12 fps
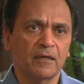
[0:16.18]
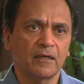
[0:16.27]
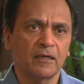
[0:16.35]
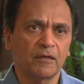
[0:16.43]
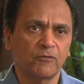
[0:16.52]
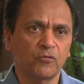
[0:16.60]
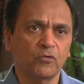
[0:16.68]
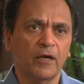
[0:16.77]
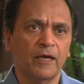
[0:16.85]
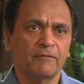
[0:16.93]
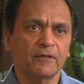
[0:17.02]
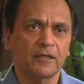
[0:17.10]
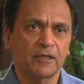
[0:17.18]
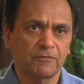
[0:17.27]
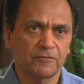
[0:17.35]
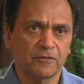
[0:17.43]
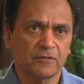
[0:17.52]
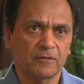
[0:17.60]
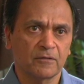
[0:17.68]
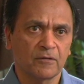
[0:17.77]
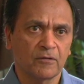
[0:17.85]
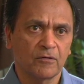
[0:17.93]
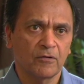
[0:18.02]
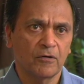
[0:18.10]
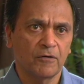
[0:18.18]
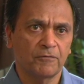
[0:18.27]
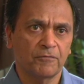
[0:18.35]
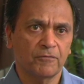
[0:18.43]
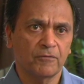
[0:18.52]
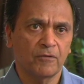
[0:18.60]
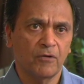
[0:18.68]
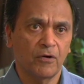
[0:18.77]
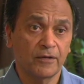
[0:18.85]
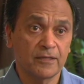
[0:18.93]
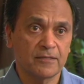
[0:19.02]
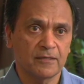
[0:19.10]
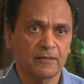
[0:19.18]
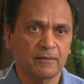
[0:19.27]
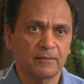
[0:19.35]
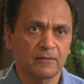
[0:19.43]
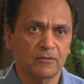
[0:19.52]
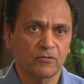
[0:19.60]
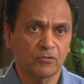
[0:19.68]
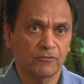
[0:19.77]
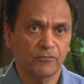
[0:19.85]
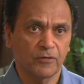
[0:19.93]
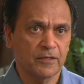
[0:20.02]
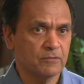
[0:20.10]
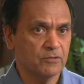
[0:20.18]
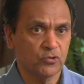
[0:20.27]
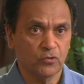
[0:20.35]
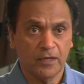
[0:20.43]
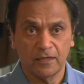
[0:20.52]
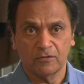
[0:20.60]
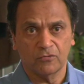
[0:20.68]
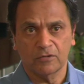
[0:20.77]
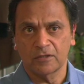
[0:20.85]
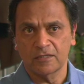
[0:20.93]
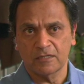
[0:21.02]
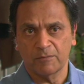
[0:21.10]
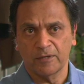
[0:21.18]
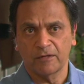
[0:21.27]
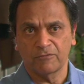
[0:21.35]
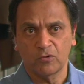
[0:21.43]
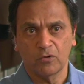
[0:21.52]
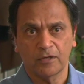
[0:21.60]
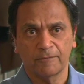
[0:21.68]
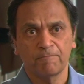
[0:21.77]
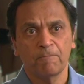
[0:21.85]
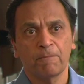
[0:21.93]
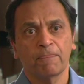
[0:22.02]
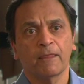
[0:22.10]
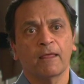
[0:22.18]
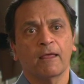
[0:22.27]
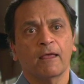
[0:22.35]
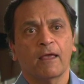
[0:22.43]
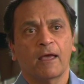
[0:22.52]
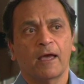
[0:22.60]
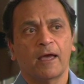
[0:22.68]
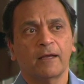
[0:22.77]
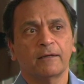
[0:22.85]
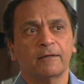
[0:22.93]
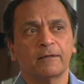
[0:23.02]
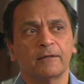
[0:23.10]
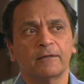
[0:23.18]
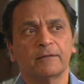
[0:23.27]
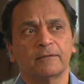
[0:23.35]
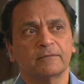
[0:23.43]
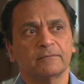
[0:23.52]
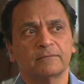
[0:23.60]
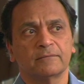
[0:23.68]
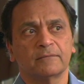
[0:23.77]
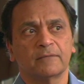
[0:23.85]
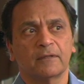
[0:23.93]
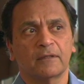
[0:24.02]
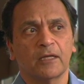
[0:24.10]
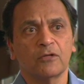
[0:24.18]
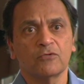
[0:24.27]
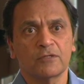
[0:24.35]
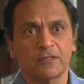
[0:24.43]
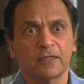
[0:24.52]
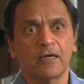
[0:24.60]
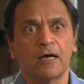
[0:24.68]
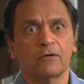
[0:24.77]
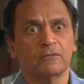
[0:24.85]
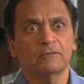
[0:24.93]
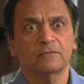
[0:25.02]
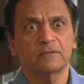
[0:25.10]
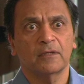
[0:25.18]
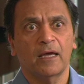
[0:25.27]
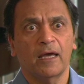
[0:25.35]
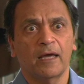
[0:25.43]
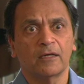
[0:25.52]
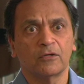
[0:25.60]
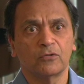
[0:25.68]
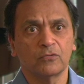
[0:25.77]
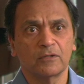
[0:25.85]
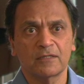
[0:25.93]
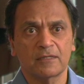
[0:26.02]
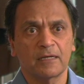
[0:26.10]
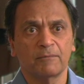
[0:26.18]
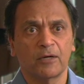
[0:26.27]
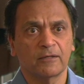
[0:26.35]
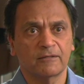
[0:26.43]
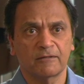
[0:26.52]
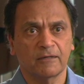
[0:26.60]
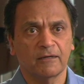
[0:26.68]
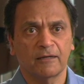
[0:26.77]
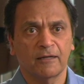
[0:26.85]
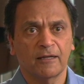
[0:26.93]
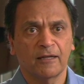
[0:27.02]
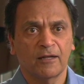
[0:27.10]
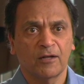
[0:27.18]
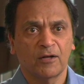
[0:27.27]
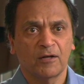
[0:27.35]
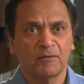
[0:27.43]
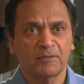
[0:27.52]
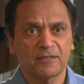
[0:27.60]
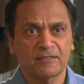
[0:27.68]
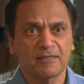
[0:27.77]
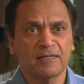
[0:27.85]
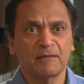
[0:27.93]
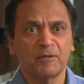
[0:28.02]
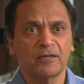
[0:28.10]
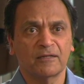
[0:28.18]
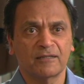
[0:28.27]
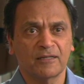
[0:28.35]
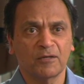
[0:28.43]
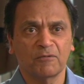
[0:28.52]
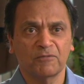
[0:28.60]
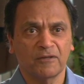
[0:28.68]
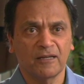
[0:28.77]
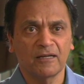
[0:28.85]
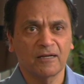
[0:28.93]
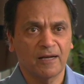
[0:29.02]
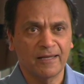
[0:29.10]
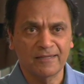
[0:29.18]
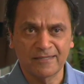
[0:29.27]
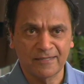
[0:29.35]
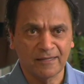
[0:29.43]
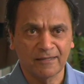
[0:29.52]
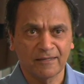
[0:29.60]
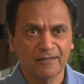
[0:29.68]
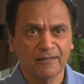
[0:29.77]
if you have the gift of honesty, truthfulness, which you get through the discipline of yoga, and then you sit down and do this laboratory, personal laboratory of inner cleansing,